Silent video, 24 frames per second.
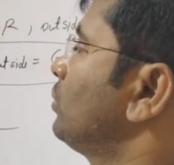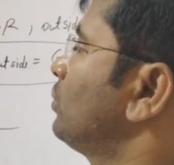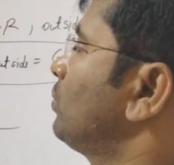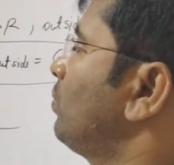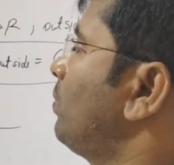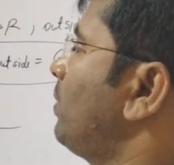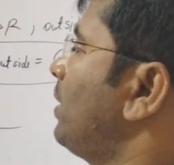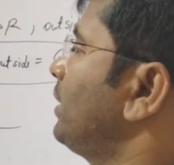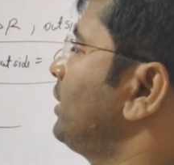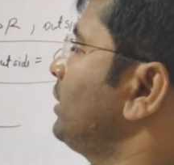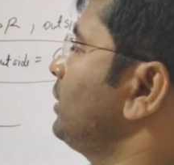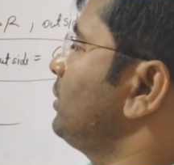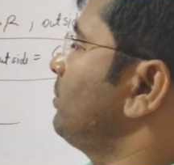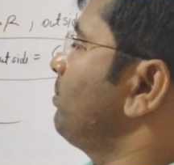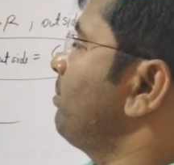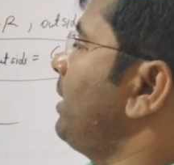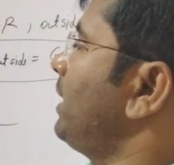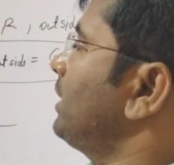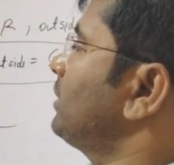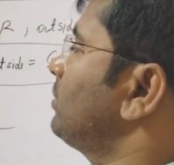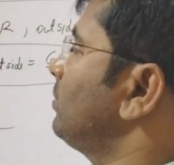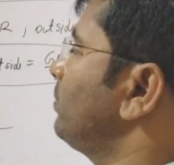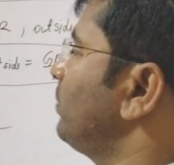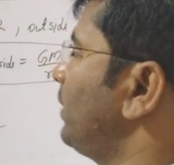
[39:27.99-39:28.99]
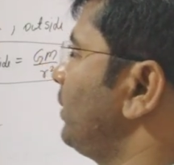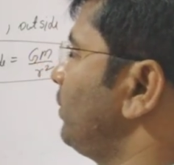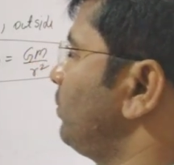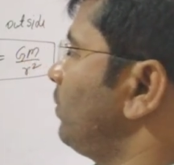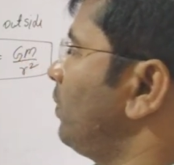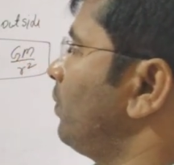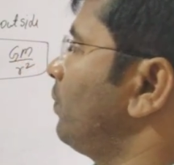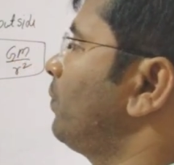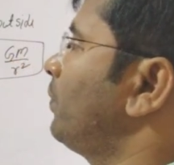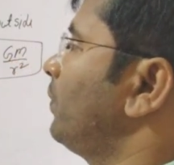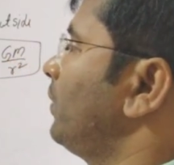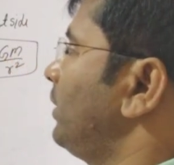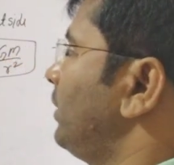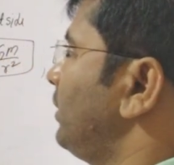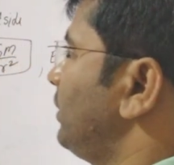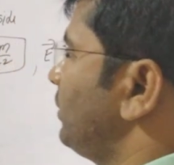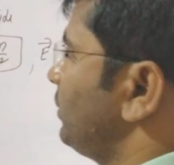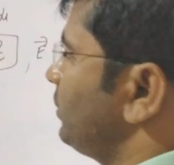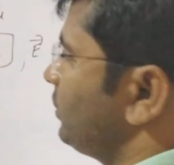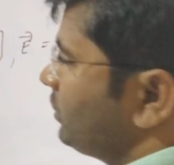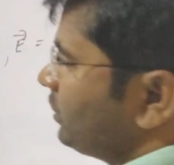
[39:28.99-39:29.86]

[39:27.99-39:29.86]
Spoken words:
So what is maximum value of field?